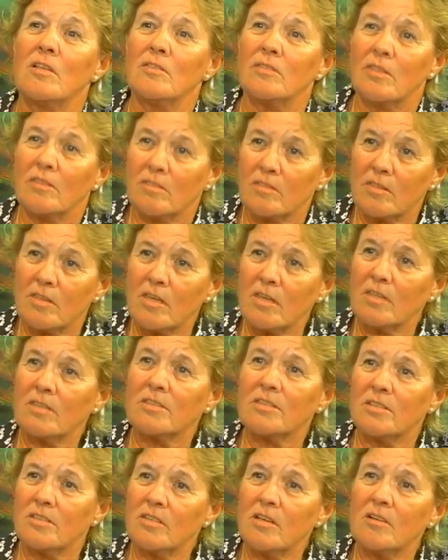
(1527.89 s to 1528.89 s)
the thing
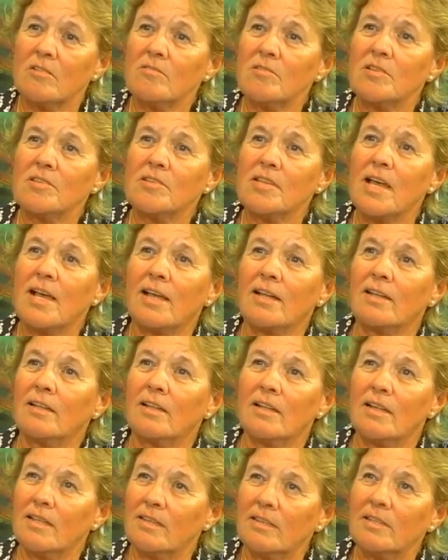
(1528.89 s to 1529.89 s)
to know is that
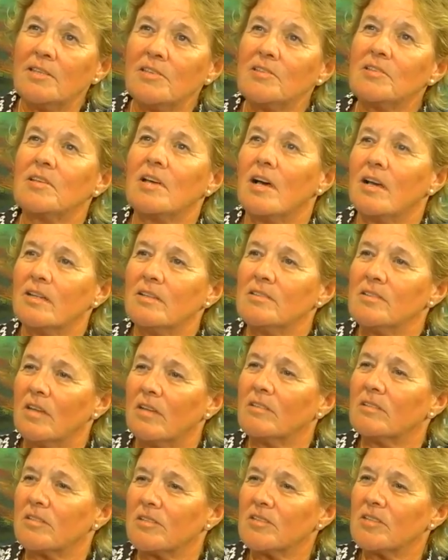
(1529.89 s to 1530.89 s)
at least God is
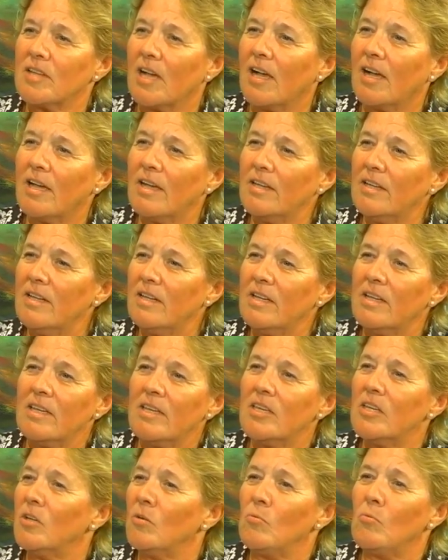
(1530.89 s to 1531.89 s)
on our side.
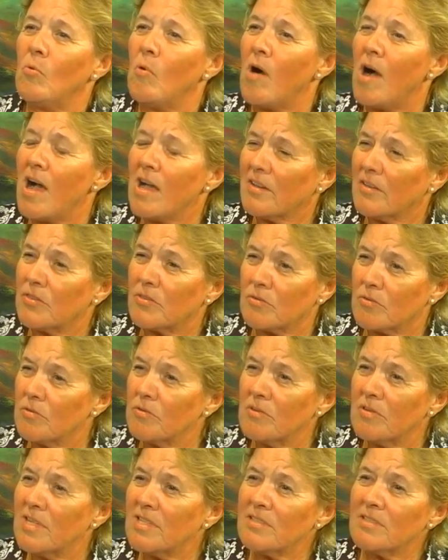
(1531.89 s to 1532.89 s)
He'll walk
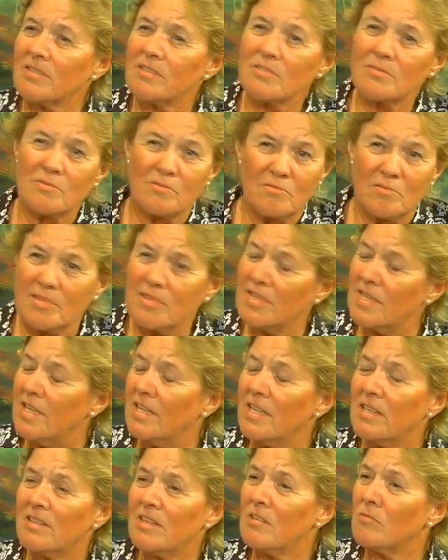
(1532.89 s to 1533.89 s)
through us with
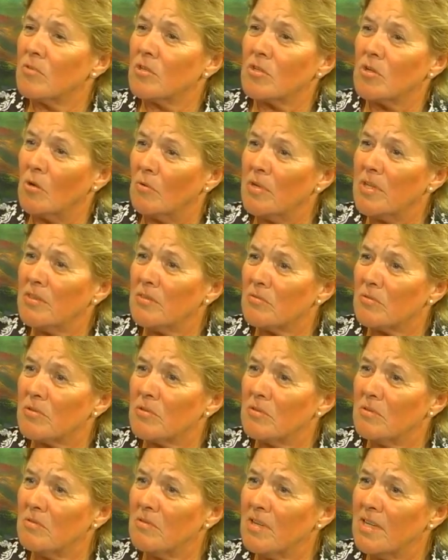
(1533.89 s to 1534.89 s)
anything we're going
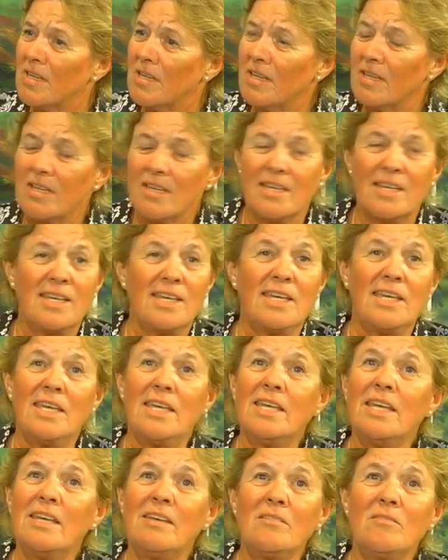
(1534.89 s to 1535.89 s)
through.
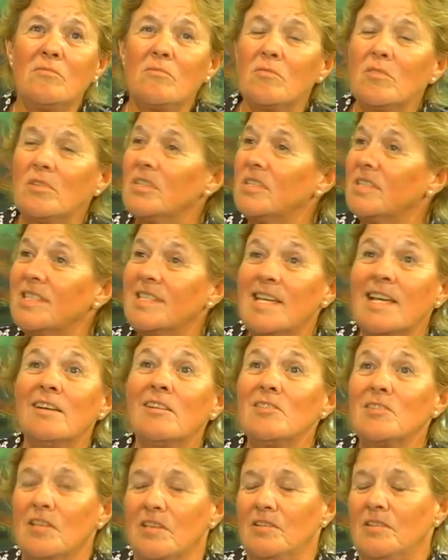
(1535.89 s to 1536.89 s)
He
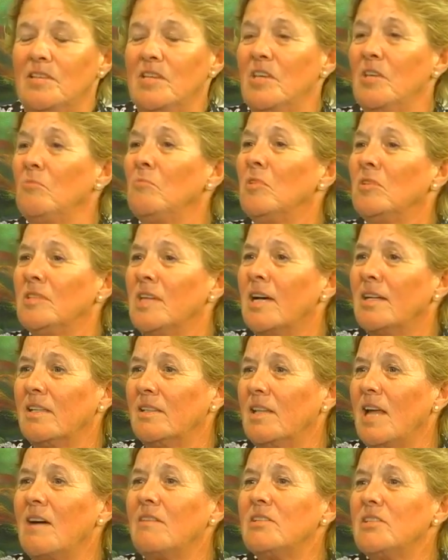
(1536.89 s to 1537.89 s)
tells us he will not
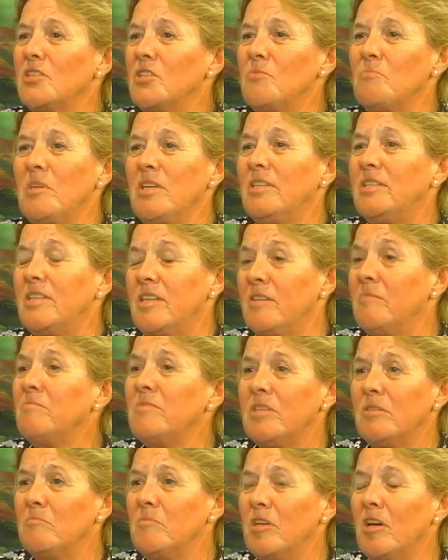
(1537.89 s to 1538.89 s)
allow us to be
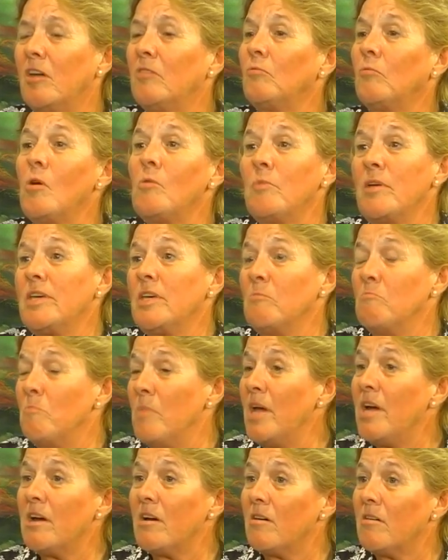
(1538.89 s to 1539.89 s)
tempted beyond what we can
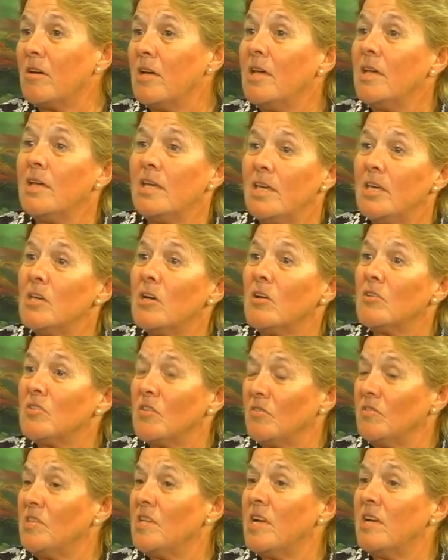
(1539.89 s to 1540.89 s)
bear. He
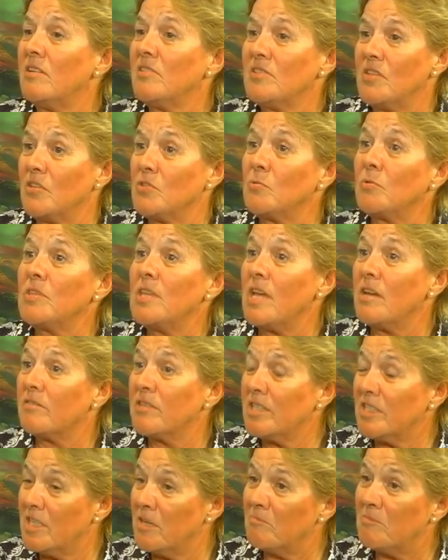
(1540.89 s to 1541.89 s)
also tells us with
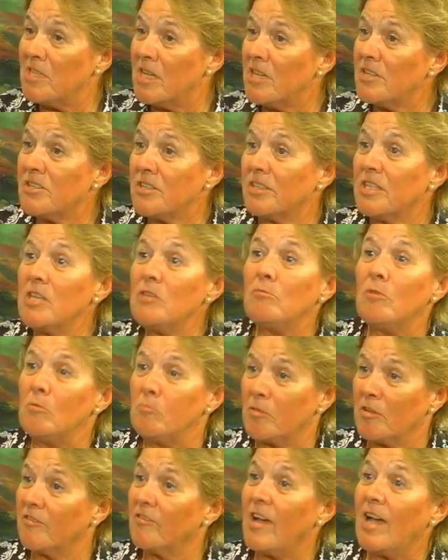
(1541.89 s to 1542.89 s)
every temptation, he will
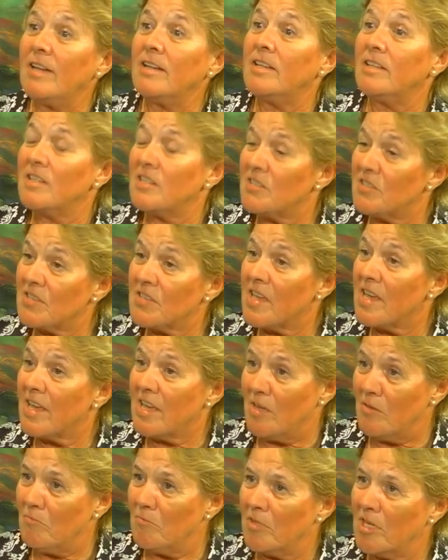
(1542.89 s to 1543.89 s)
provide an
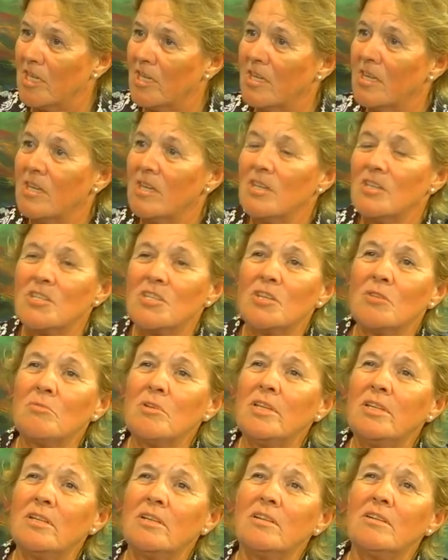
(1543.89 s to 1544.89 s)
escape. Mm. So
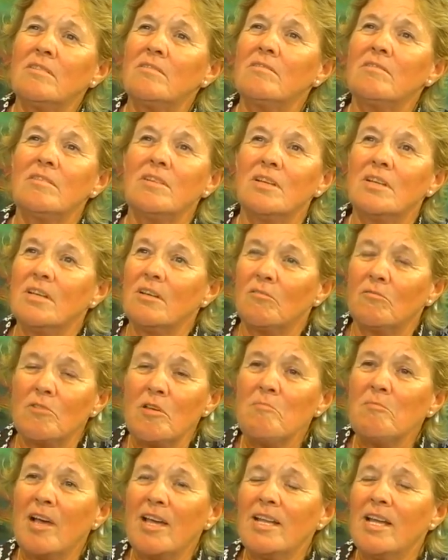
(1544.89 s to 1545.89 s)
we know
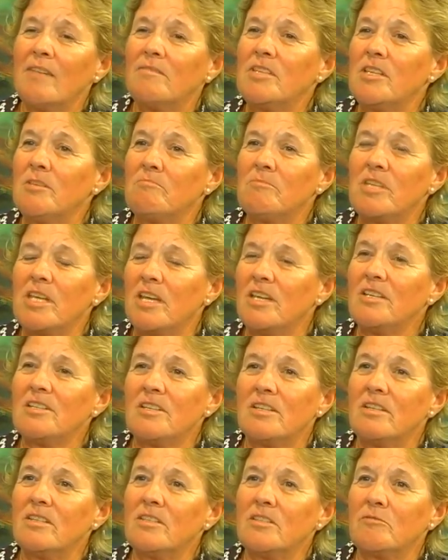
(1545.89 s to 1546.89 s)
we might have
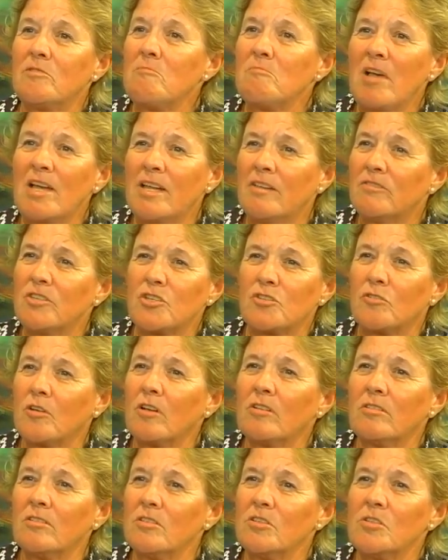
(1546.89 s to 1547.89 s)
temptations and we might have
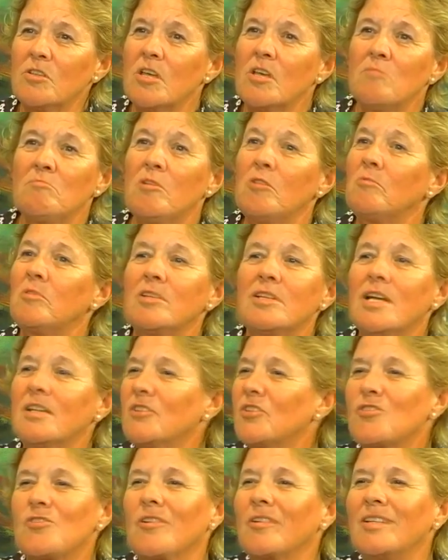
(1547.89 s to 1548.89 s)
struggles, but we're not
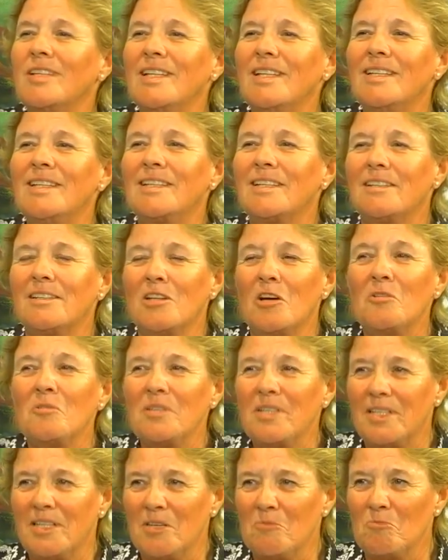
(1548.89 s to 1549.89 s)
struggling it
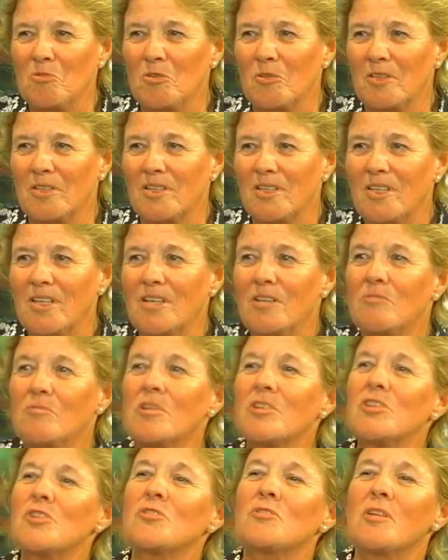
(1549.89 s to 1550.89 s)
alone anymore. Mm-hmm.
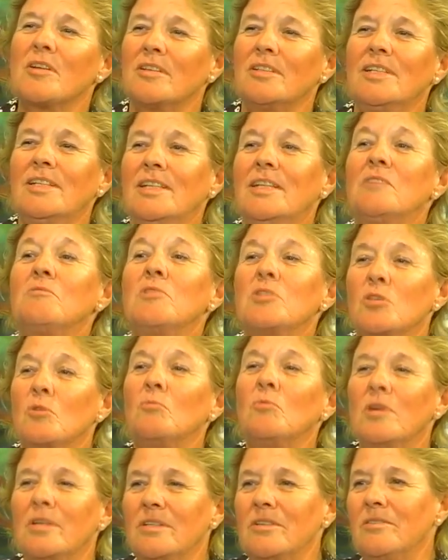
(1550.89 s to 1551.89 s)
We're hmm. struggling it with the
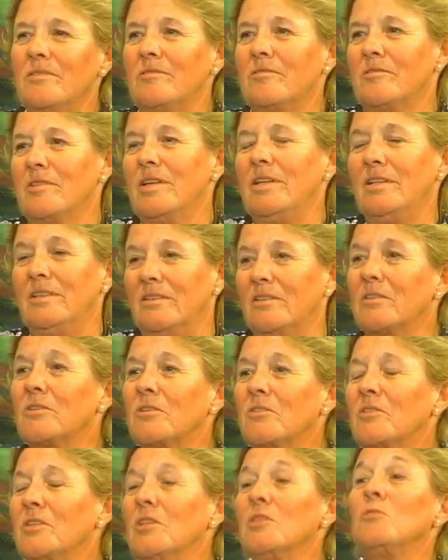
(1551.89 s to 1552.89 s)
one who created
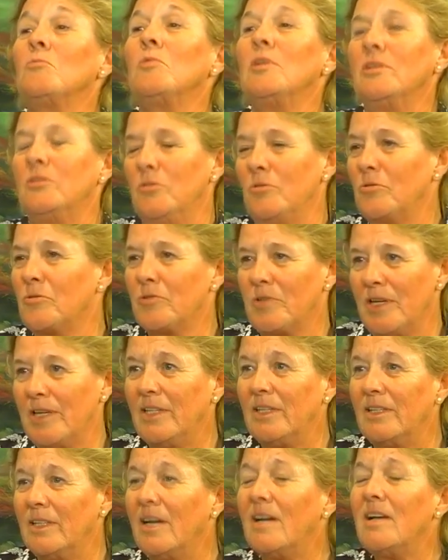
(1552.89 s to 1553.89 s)
earth and the one who
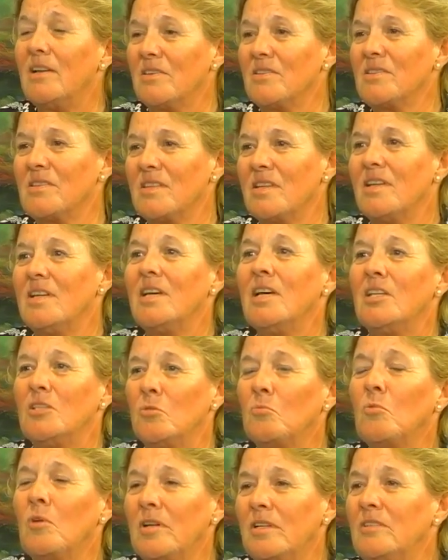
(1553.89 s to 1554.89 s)
created us and the
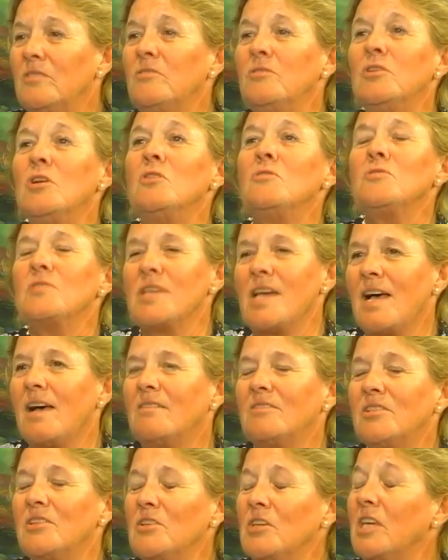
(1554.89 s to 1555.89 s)
one who knows
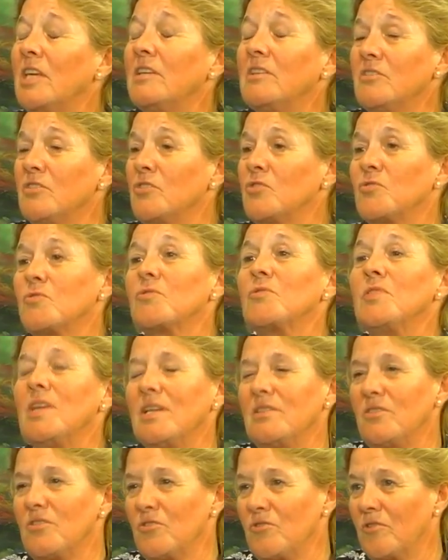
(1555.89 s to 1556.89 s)
how to get us through
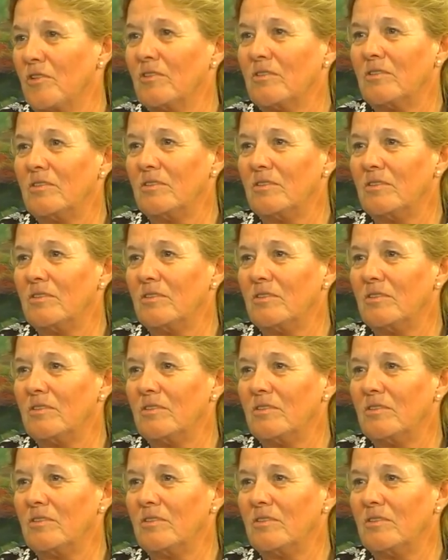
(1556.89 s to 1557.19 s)
that struggle.